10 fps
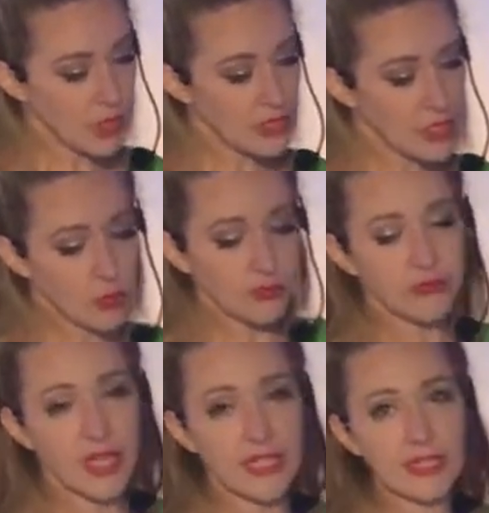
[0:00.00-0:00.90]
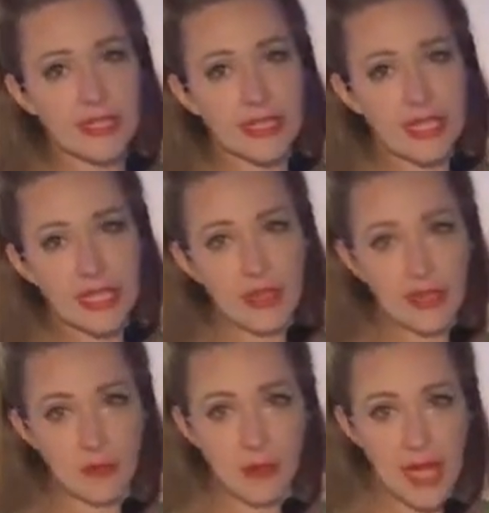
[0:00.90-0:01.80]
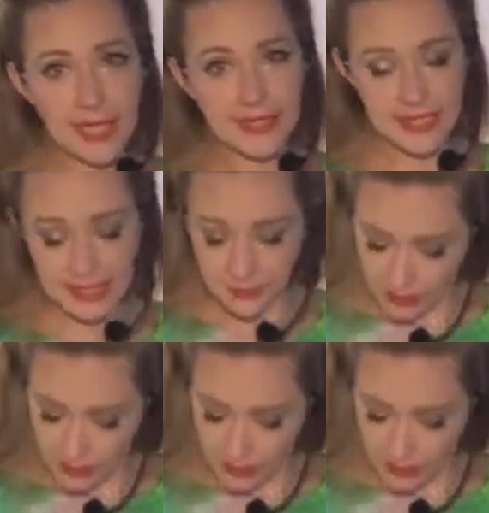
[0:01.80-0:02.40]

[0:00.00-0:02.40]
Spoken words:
is I don't find it in the body,